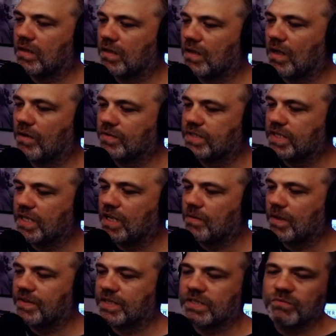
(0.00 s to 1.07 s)
I was thinking
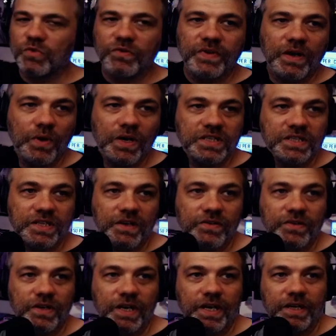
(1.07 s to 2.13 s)
about this movie I watched the other
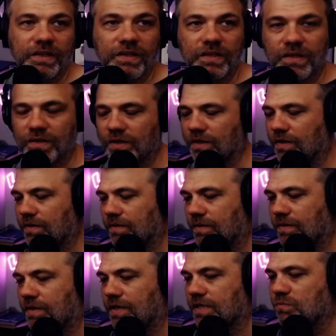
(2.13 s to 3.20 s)
night.
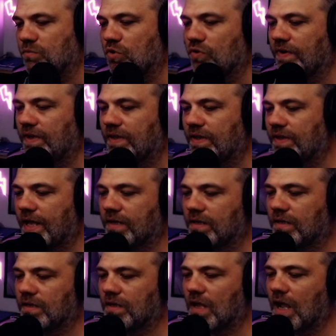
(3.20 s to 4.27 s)
This movie that
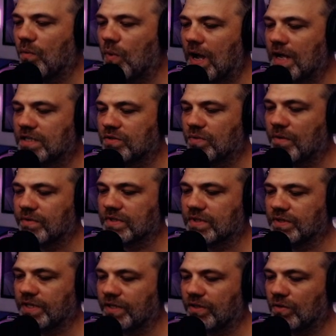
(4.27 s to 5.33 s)
I watched when I was
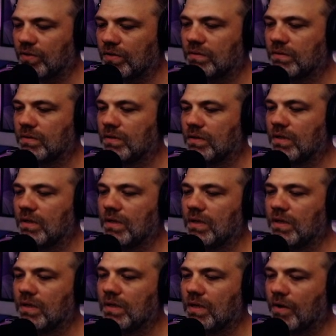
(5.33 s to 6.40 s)
little.
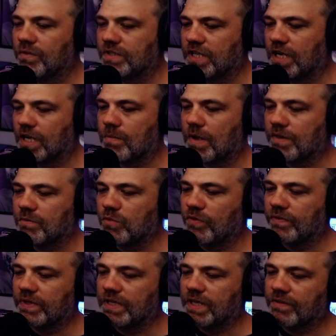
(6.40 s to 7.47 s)
I was thinking about the
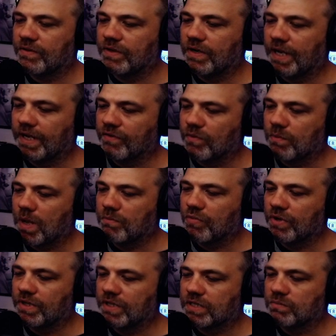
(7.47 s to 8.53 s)
movie the other night,
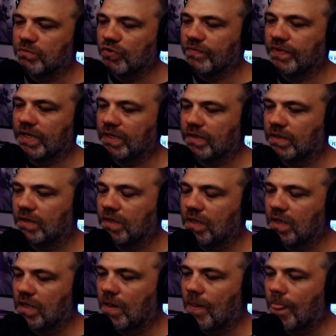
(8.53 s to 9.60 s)
remembering this movie.
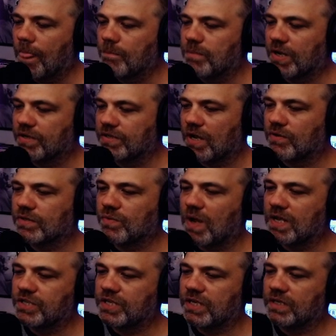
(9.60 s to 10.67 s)
Because I
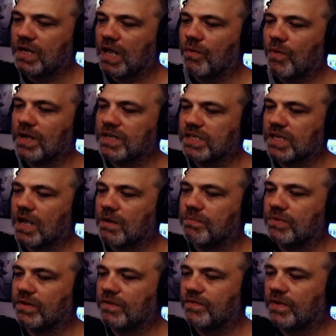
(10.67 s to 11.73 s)
watched a
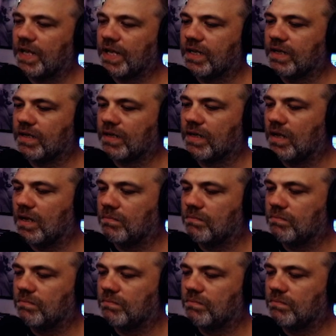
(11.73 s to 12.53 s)
couple of I